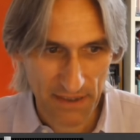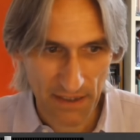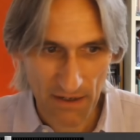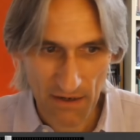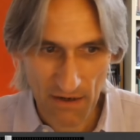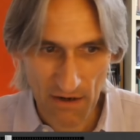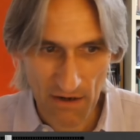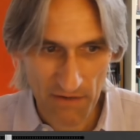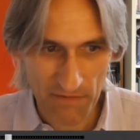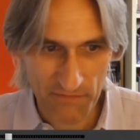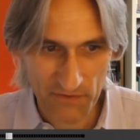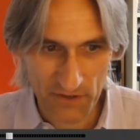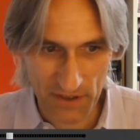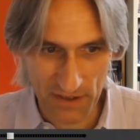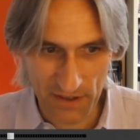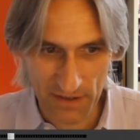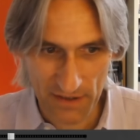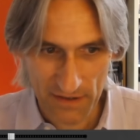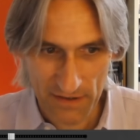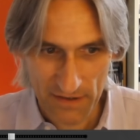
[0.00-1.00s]
uh,
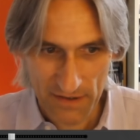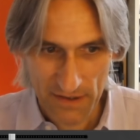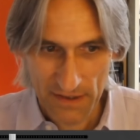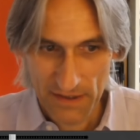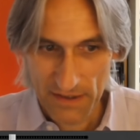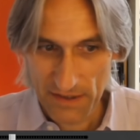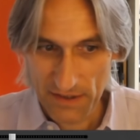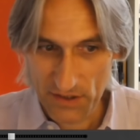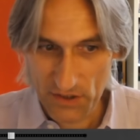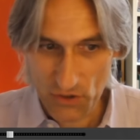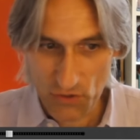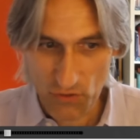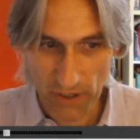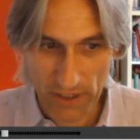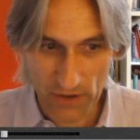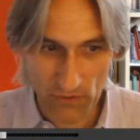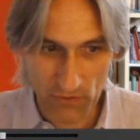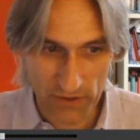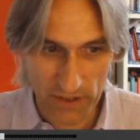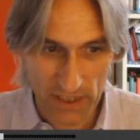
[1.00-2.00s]
after this
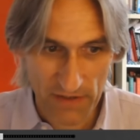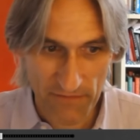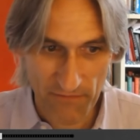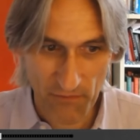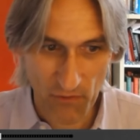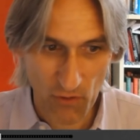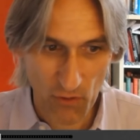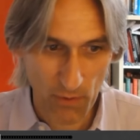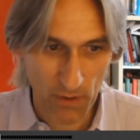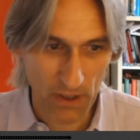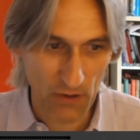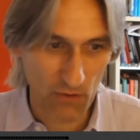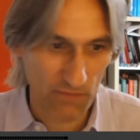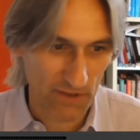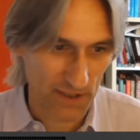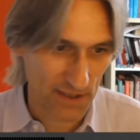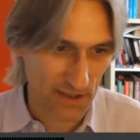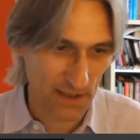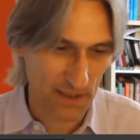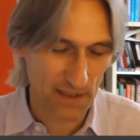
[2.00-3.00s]
trade on e4, well,
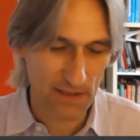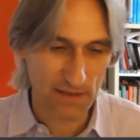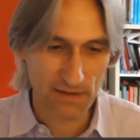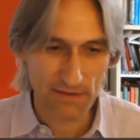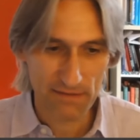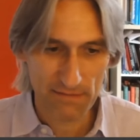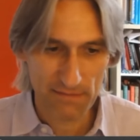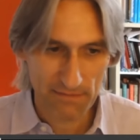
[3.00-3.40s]
obviously